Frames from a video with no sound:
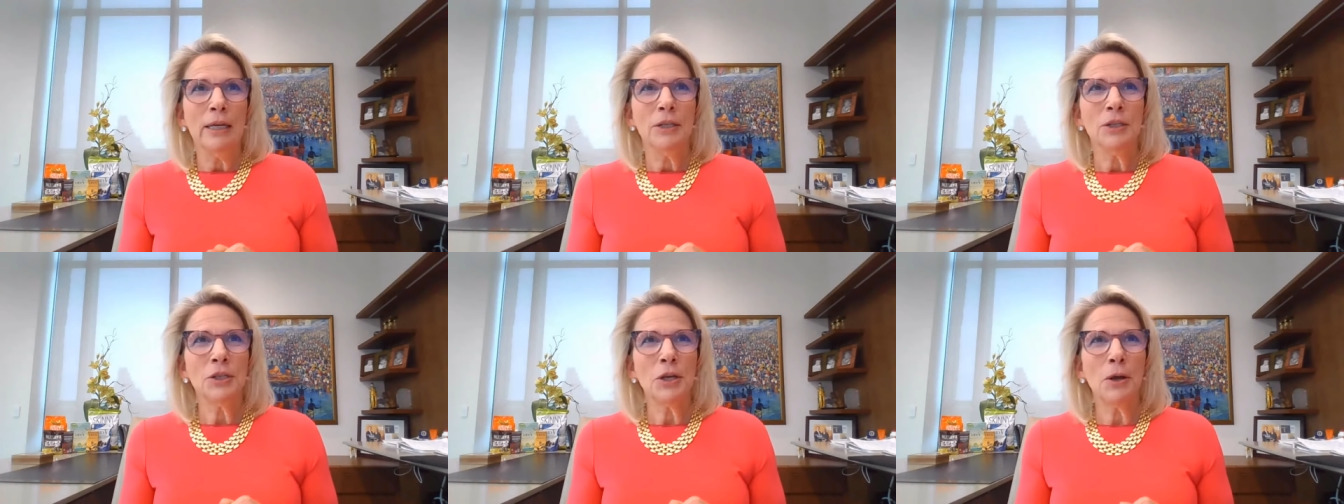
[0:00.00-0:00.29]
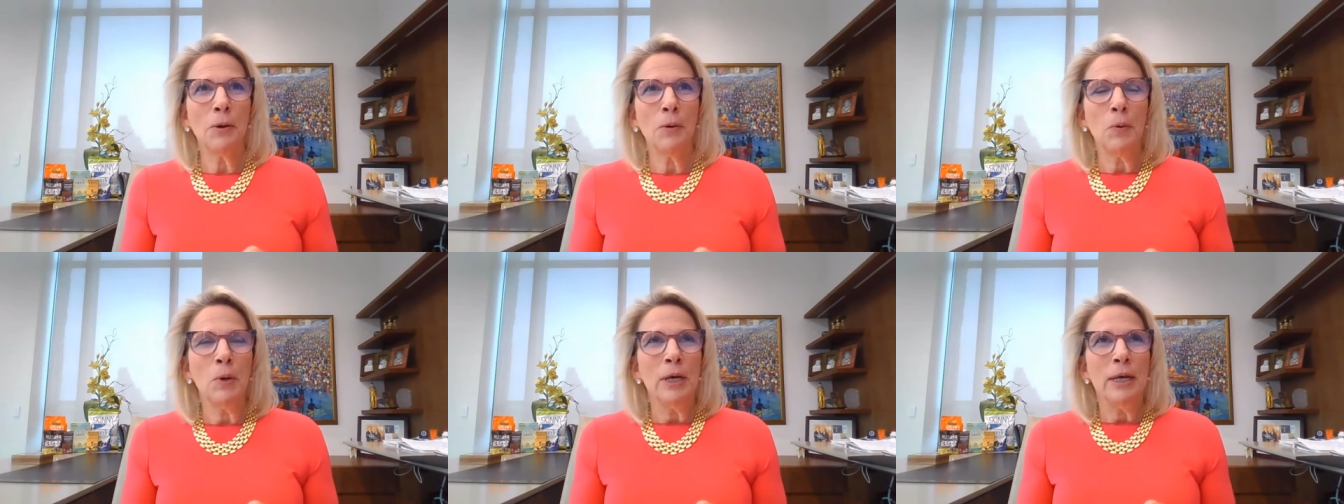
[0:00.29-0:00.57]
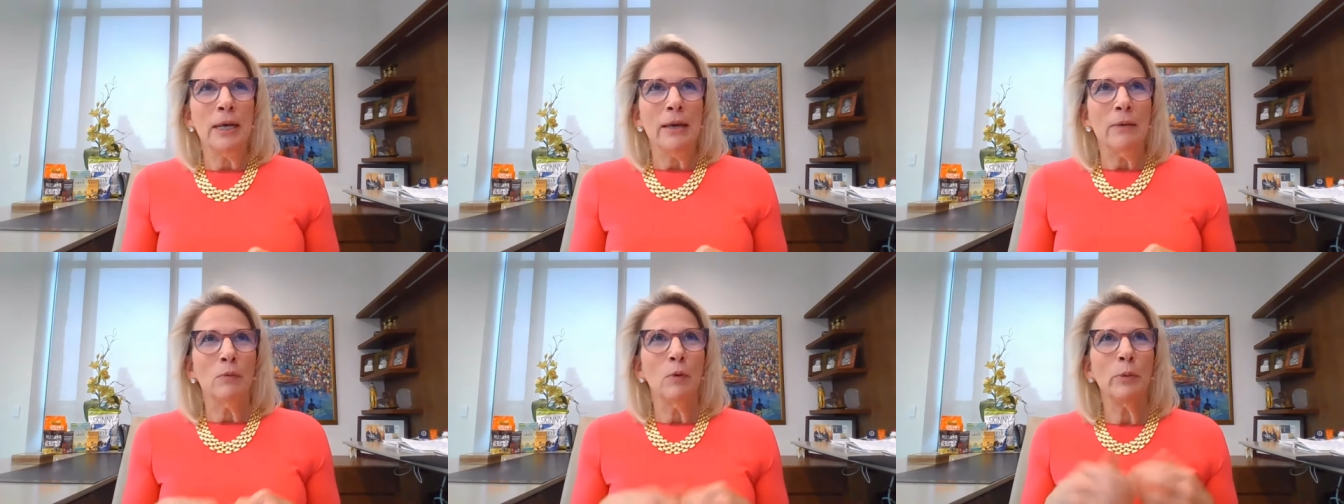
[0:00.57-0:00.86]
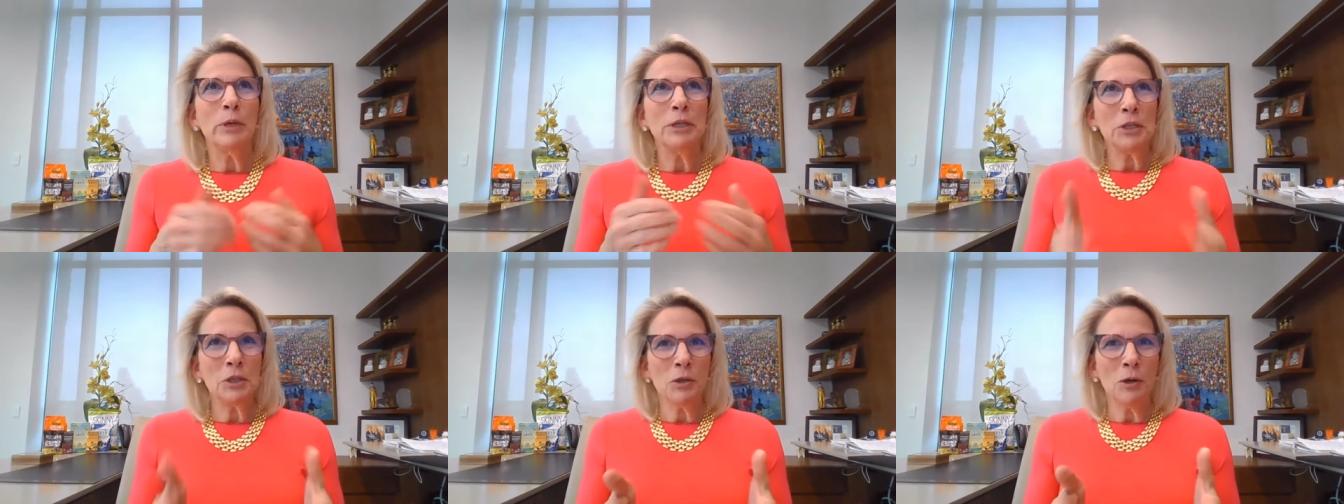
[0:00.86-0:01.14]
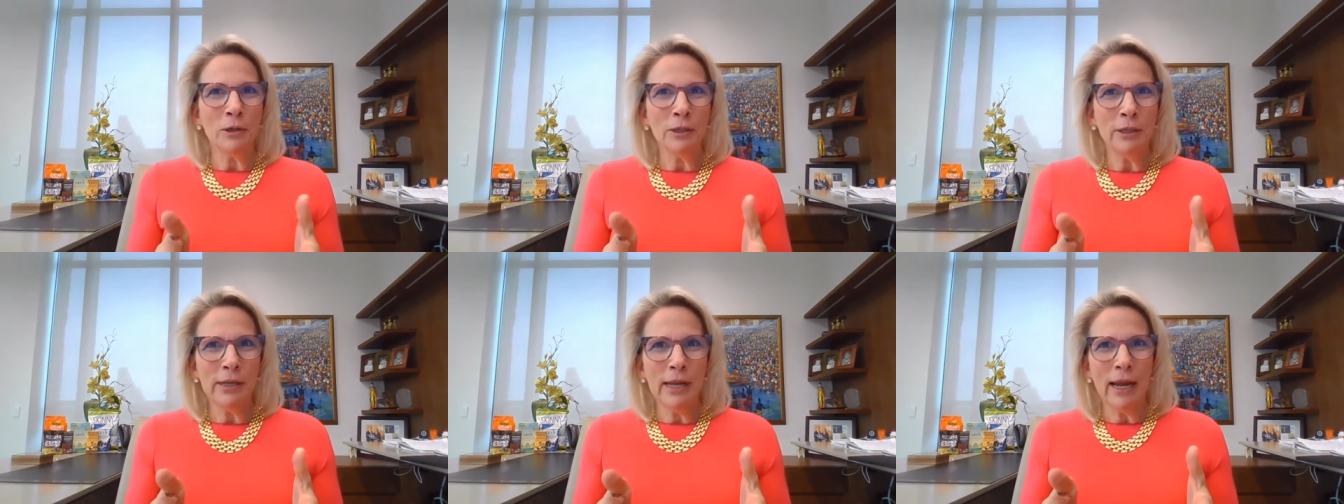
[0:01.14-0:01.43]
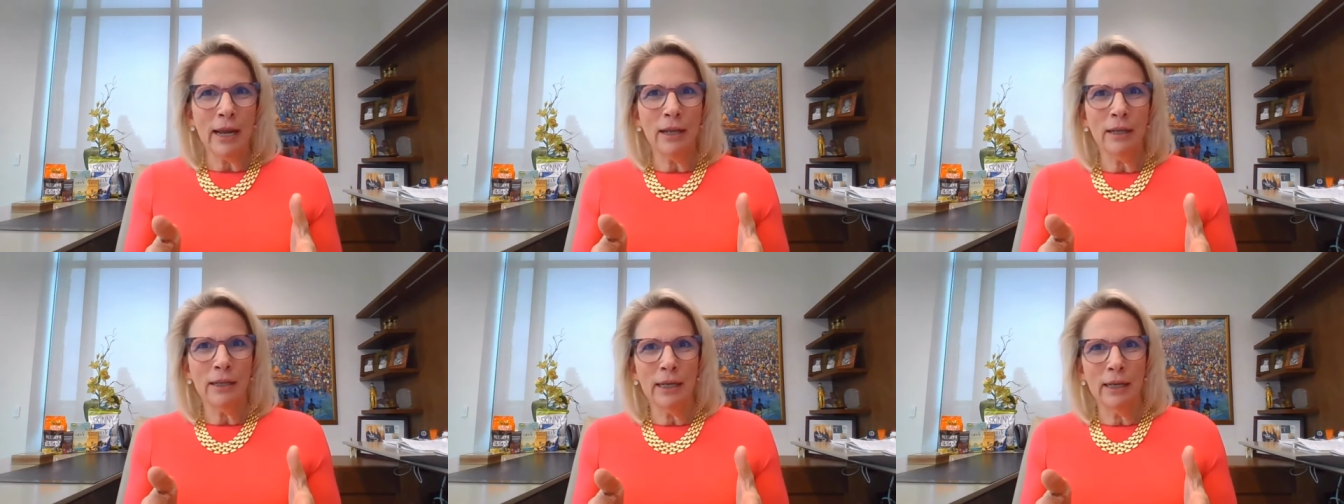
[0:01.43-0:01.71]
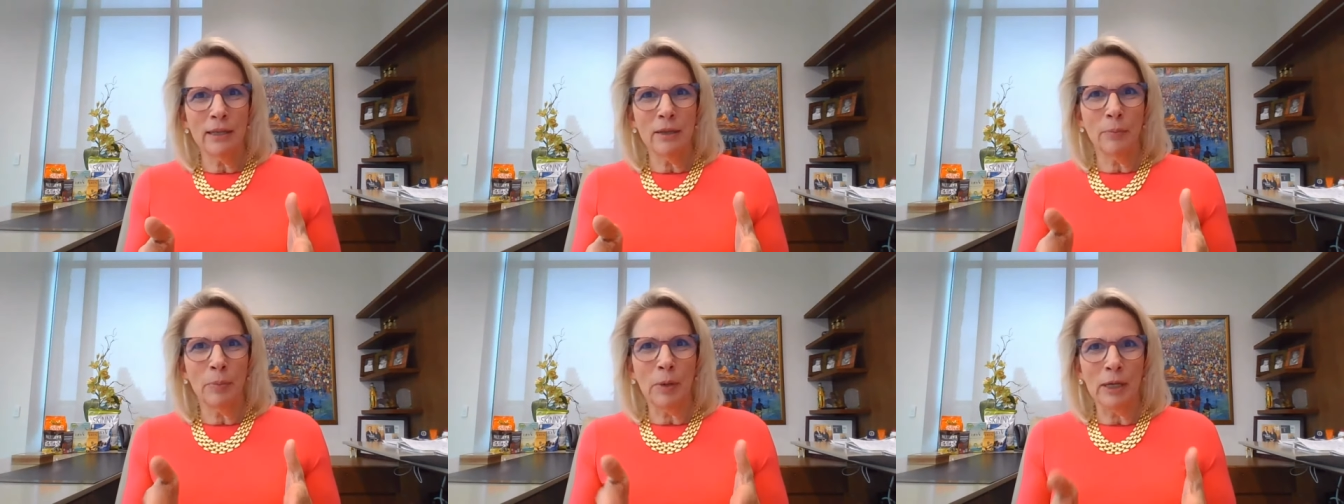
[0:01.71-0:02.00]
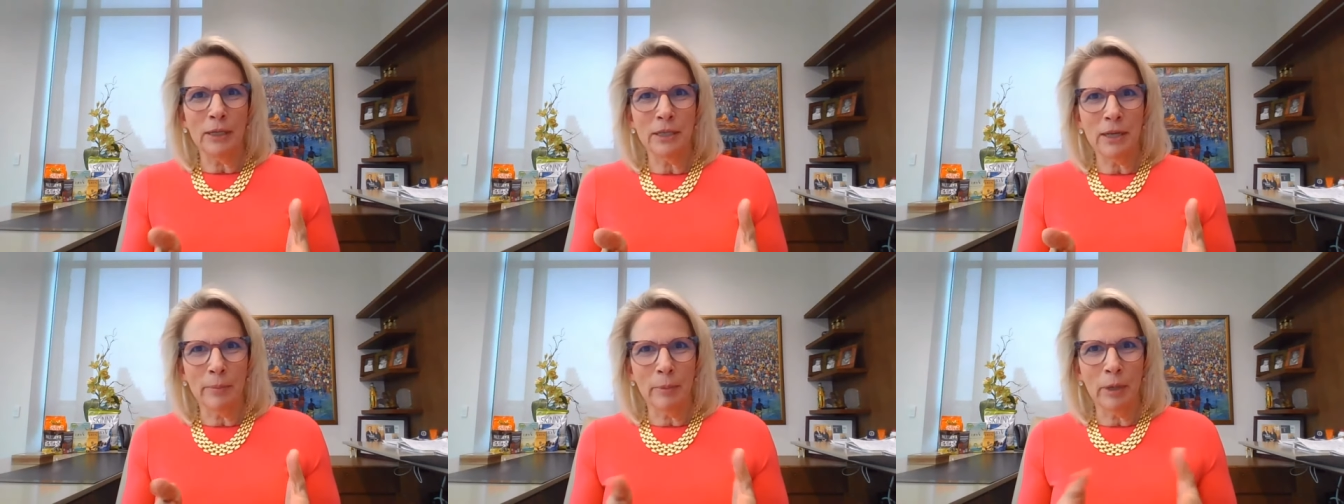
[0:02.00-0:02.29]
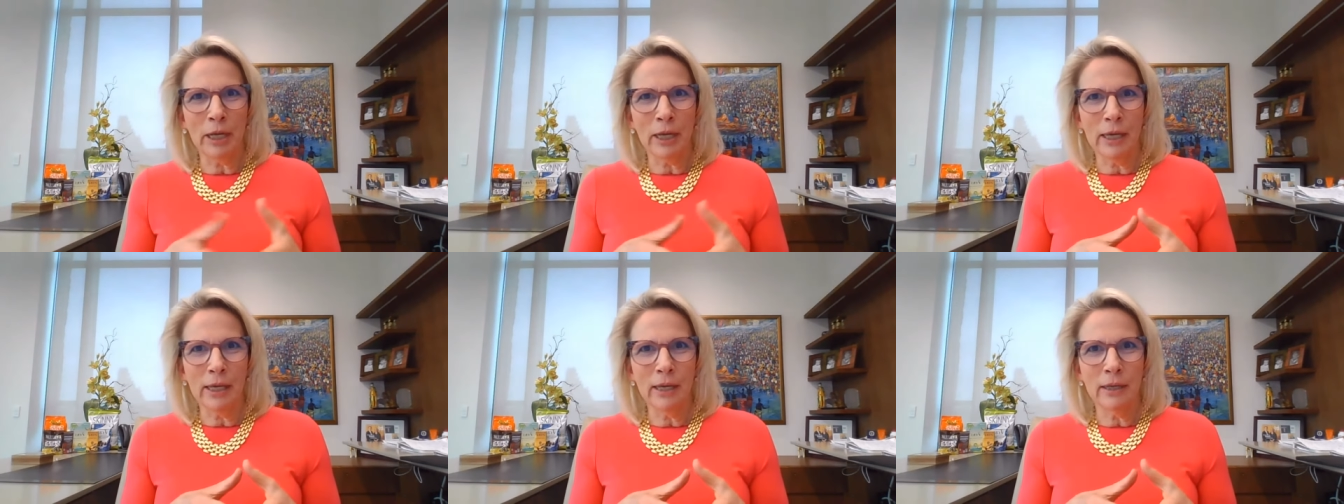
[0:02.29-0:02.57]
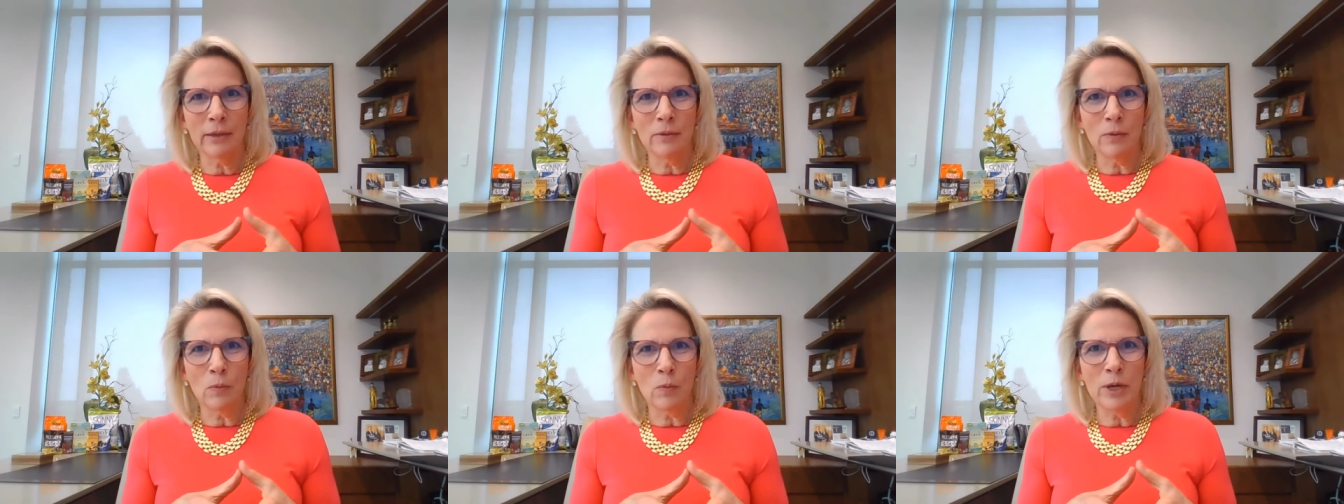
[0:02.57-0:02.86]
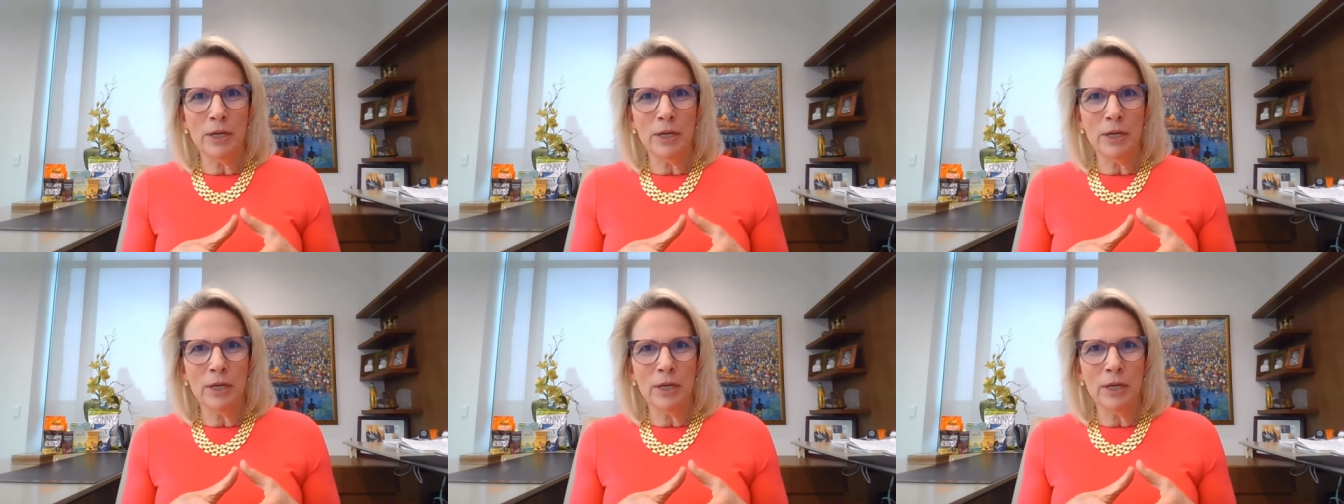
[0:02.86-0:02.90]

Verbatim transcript: So, when we started out and the pandemic hit,